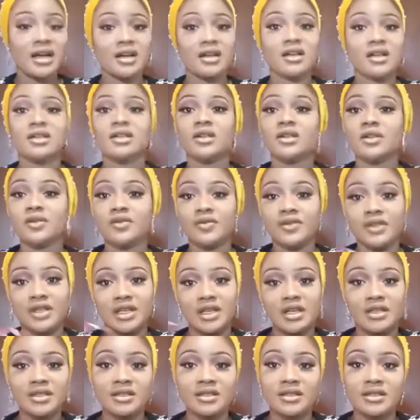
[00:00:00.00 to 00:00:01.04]
a lot of
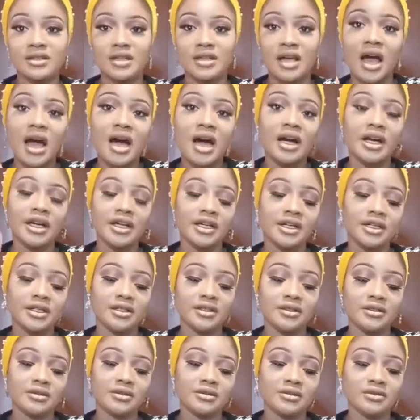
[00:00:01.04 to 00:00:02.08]
things. I
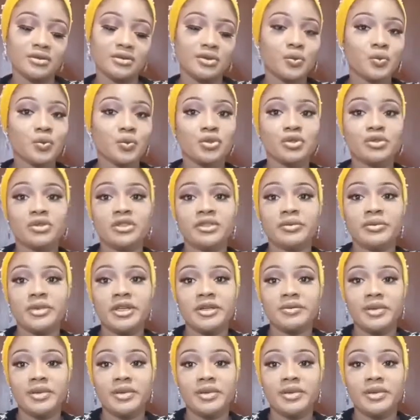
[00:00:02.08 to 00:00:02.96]
don't want to limit